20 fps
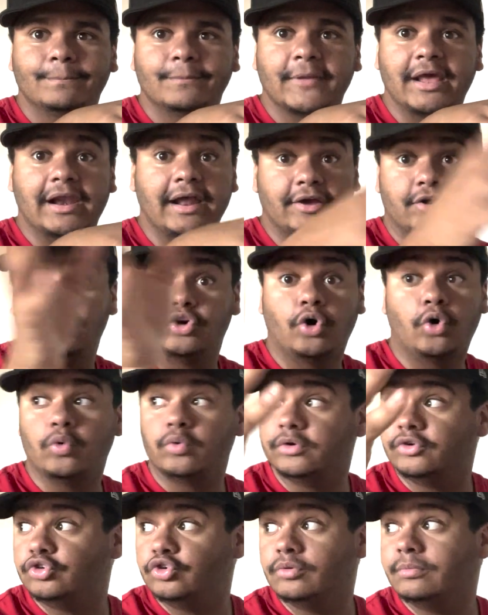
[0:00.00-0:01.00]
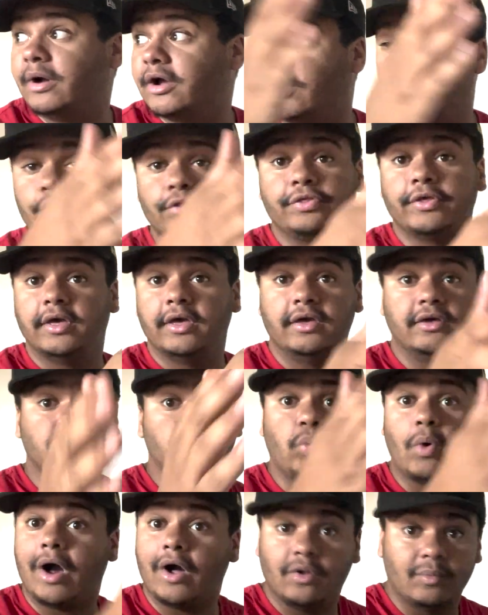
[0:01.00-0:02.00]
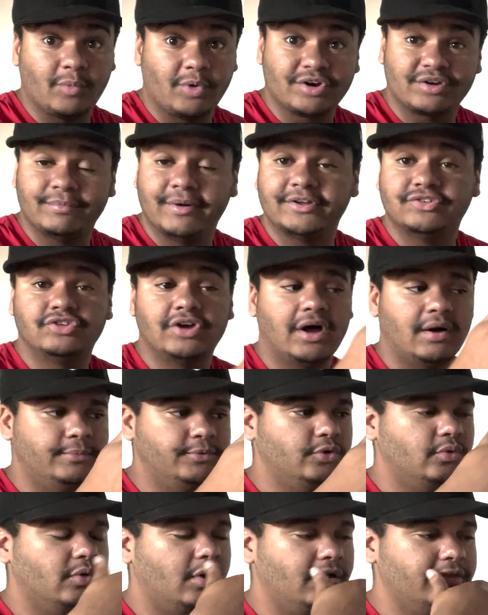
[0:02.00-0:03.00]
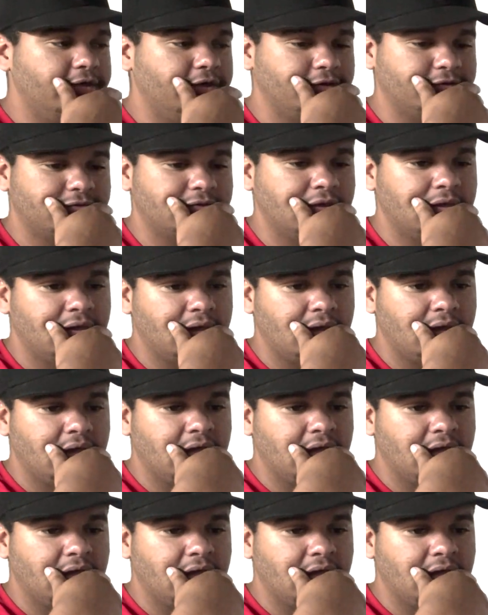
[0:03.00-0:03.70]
And I could go do my other things while I'm working my job, doing all this.